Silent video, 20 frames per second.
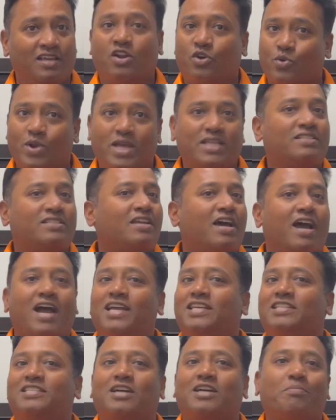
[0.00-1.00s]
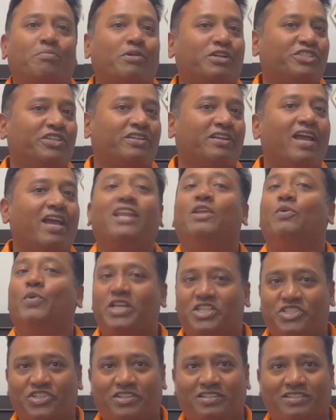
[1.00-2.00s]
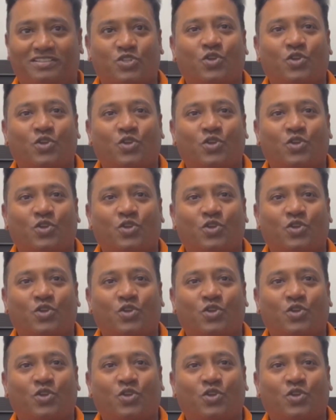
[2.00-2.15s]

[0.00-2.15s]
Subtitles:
rest, ice, compression, elevation.